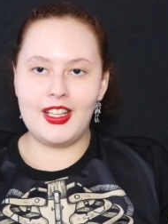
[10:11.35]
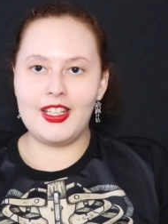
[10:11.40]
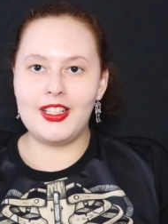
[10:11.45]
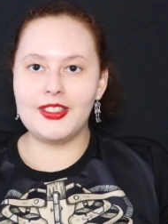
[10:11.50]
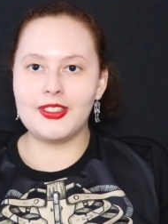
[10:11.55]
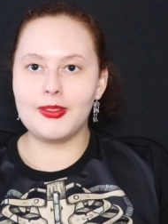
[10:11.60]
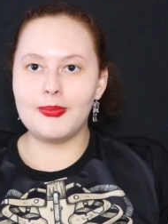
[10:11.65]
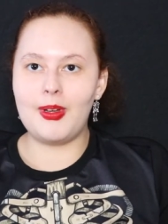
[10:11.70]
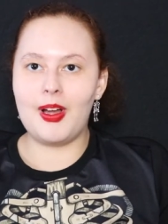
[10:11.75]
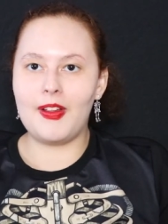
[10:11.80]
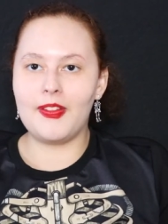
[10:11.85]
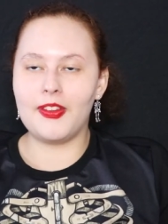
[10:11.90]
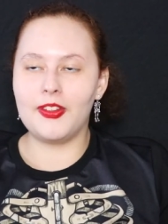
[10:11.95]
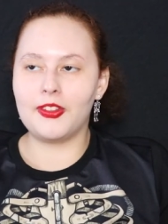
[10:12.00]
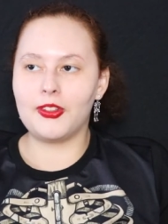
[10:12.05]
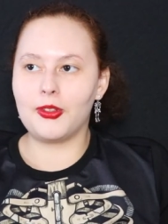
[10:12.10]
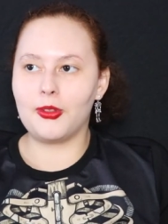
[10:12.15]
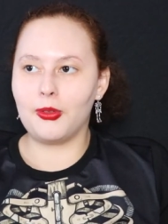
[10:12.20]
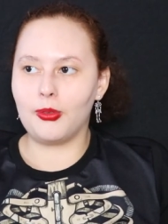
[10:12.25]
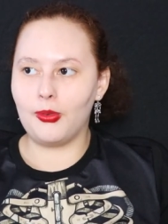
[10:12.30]
And it's about
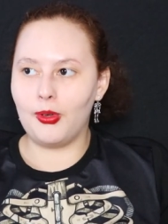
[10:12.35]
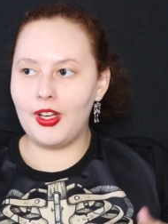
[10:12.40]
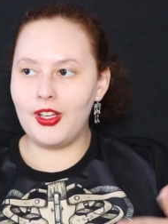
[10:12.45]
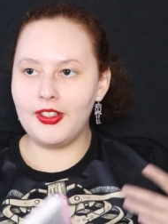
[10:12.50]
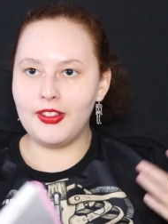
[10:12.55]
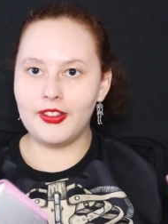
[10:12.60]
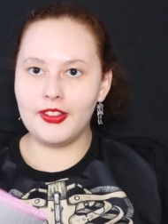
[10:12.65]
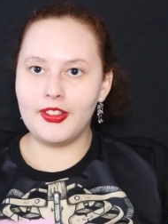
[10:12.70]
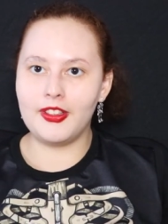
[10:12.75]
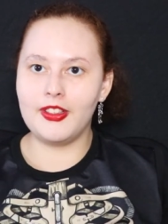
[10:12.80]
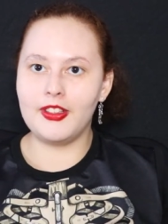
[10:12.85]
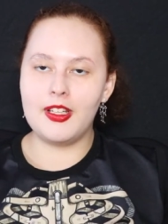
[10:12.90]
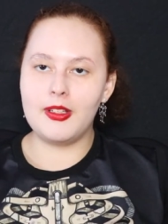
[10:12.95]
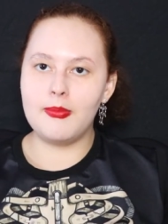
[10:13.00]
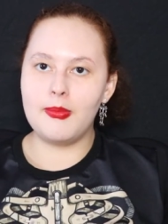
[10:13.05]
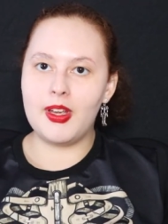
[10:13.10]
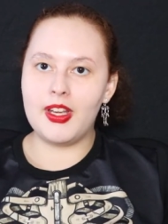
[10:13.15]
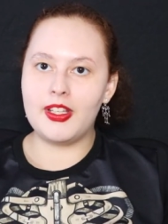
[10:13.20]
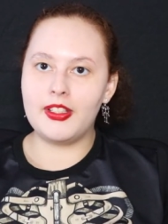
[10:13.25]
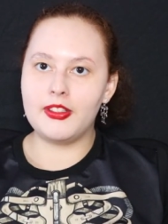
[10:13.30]
this crazy
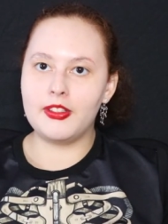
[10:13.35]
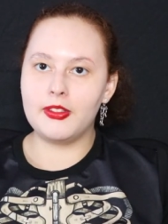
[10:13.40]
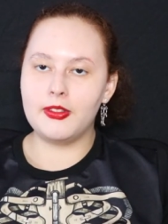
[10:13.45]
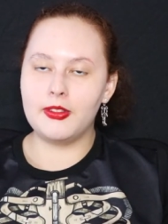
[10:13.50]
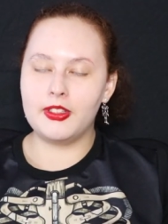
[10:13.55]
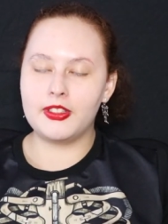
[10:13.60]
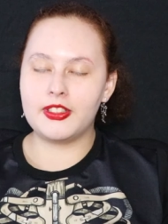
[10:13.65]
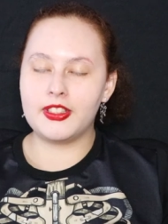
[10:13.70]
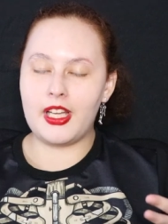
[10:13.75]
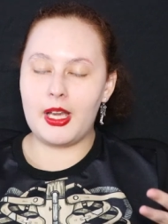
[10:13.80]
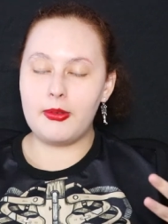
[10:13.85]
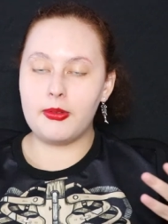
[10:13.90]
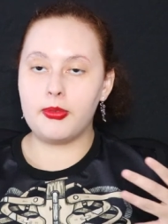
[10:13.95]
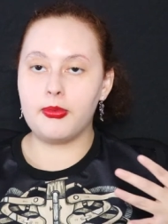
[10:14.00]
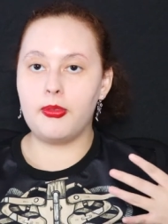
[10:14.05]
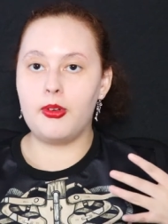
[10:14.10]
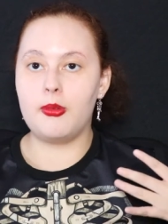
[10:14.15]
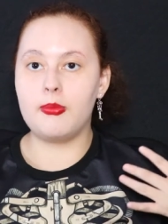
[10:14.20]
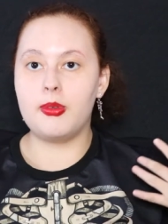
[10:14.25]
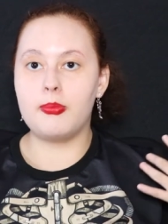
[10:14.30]
inmate who escapes
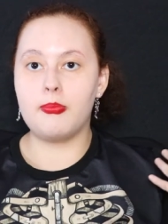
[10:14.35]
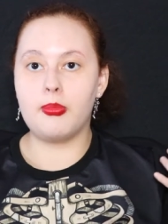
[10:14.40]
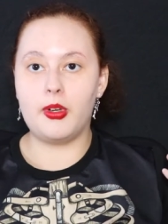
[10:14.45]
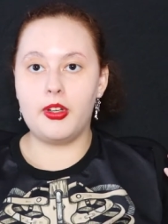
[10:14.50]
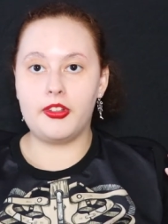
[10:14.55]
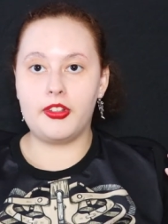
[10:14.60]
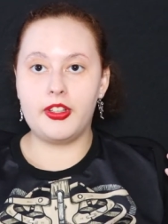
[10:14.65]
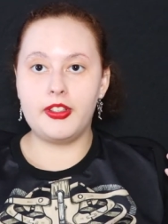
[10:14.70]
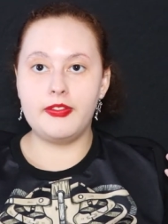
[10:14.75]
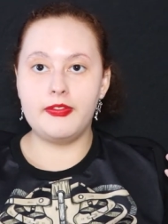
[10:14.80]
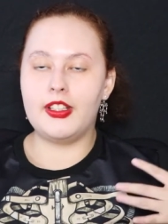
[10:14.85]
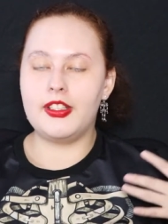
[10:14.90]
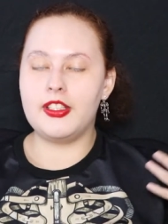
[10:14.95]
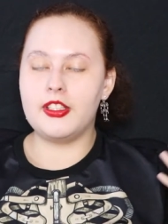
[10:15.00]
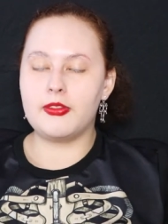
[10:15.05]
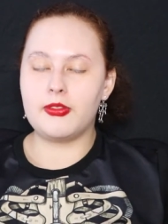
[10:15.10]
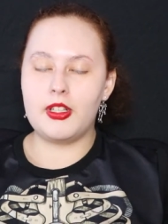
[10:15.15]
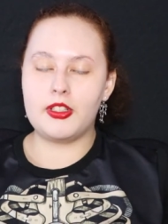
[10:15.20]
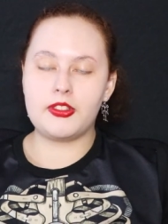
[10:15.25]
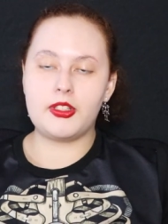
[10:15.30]
from a prison, and
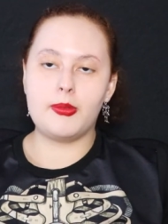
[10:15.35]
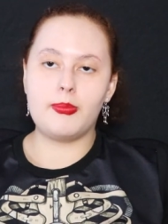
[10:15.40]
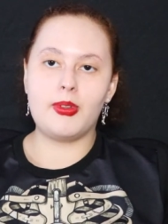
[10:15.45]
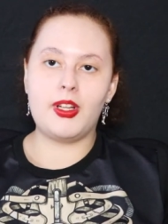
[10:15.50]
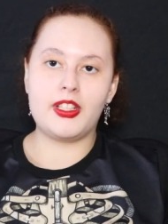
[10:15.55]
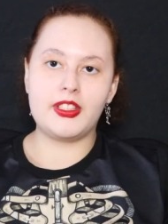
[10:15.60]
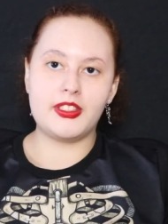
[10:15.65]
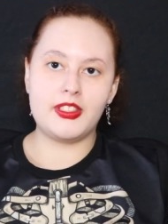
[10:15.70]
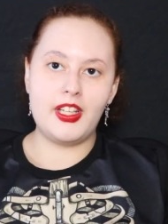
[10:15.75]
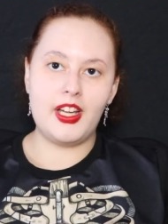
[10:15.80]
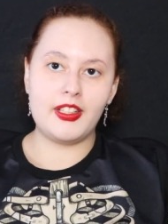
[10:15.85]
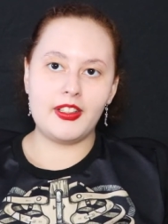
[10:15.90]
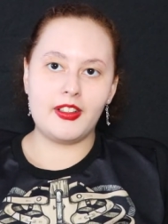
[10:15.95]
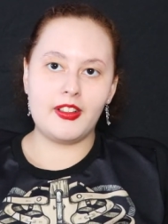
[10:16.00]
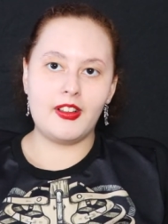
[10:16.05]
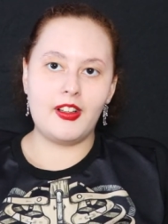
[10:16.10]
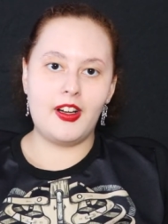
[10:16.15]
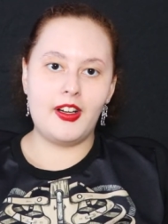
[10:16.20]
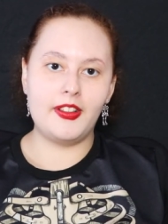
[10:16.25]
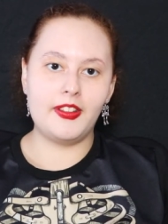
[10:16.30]
he's dressed up like Santa
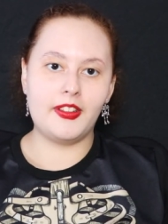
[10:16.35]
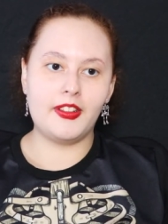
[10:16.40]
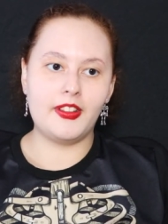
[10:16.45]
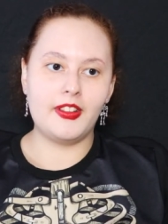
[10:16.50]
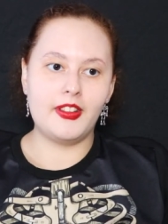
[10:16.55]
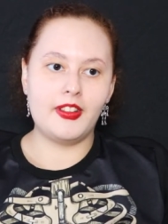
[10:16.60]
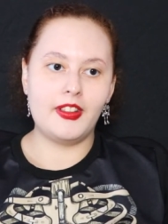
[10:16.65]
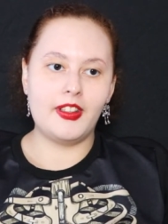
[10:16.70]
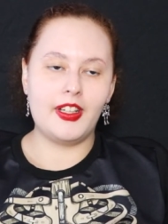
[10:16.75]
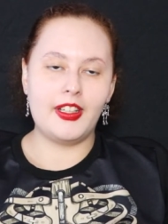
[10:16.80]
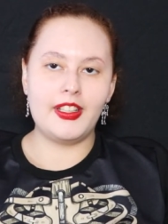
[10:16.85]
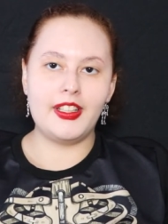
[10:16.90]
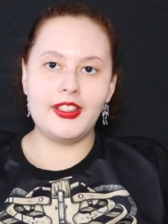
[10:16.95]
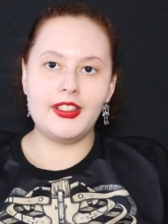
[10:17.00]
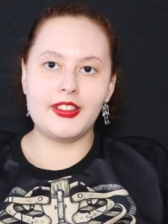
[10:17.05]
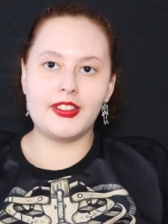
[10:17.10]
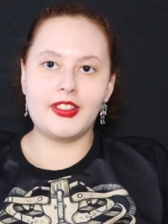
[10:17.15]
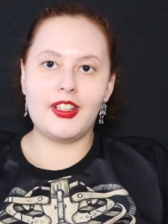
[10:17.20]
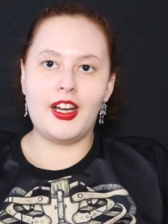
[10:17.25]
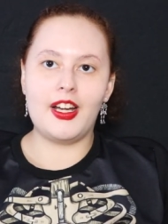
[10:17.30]
Claus, and he
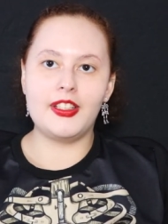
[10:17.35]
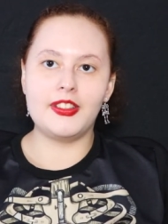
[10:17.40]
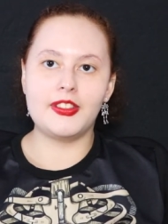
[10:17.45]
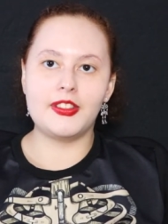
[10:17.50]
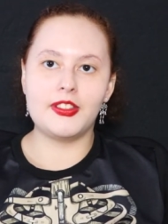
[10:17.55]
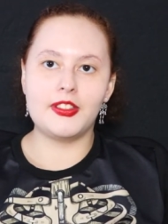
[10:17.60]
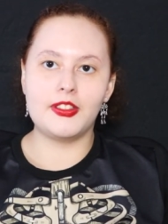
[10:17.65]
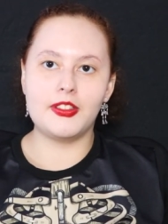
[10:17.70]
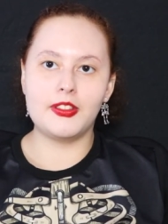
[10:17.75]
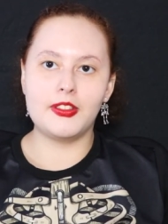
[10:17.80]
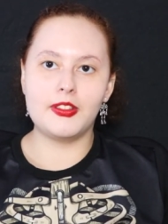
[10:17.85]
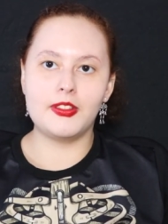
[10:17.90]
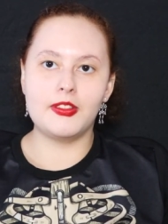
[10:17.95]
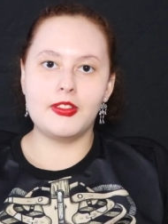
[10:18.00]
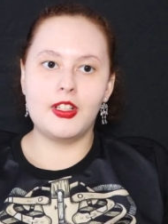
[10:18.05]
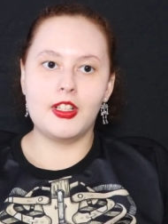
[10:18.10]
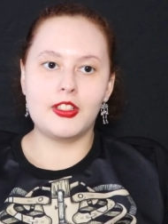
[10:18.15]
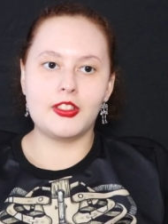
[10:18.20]
decides to